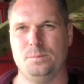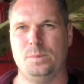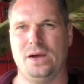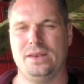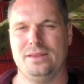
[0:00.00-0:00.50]

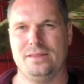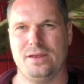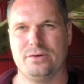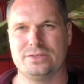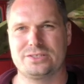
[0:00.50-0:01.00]
but
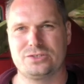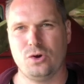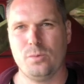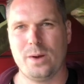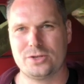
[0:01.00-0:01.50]
there is
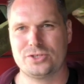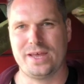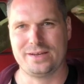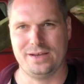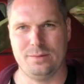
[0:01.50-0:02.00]
so much
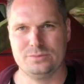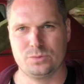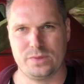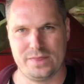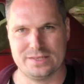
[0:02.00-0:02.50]
that comes
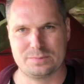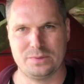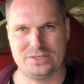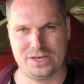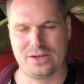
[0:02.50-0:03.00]
with this
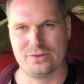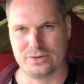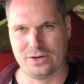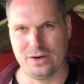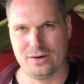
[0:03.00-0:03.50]
particular
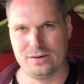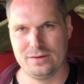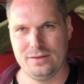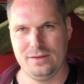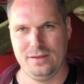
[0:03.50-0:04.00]
car
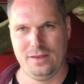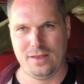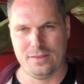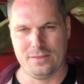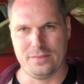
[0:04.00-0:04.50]

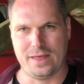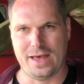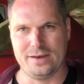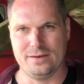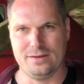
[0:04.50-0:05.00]

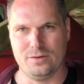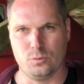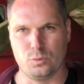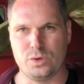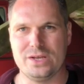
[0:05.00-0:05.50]
that
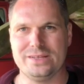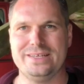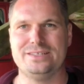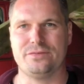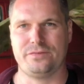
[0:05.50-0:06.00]

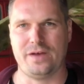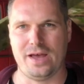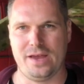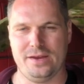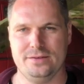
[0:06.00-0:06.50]
really
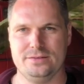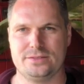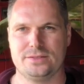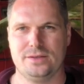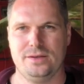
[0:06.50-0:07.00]
defines